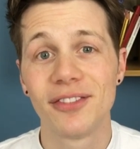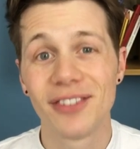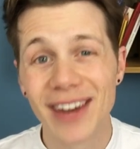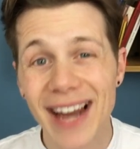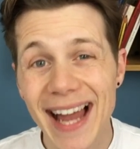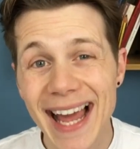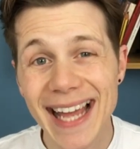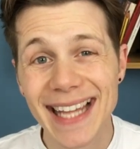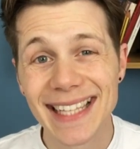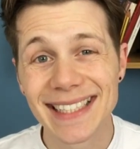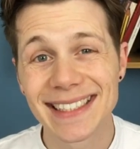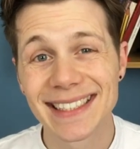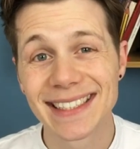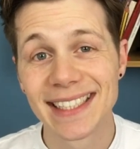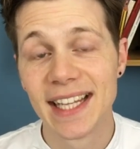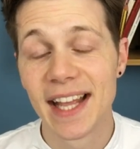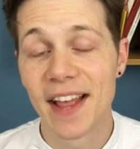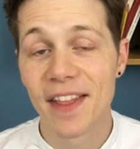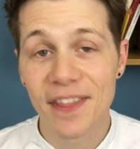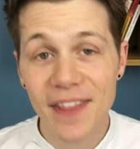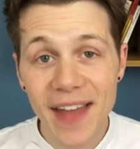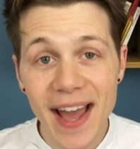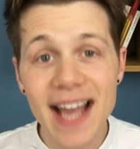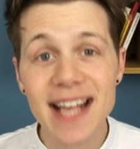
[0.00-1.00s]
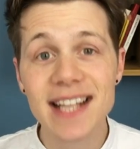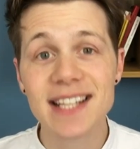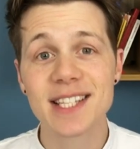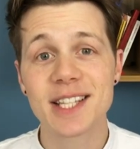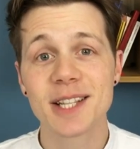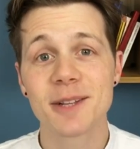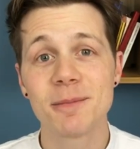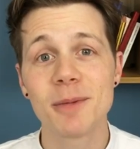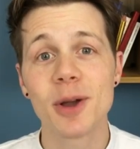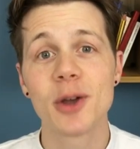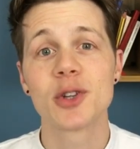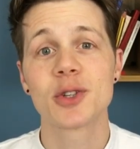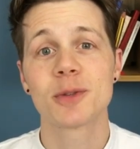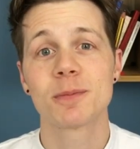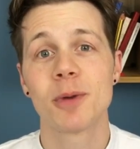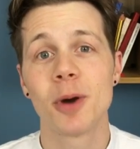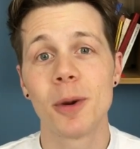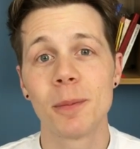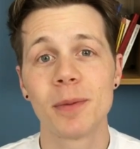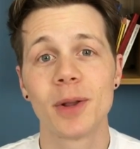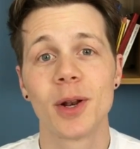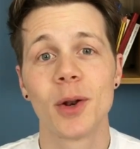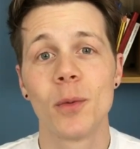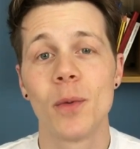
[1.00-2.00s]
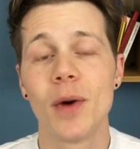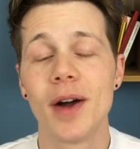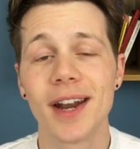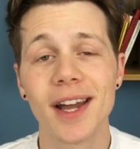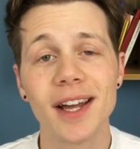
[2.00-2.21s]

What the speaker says: Flat. That's the most popular one.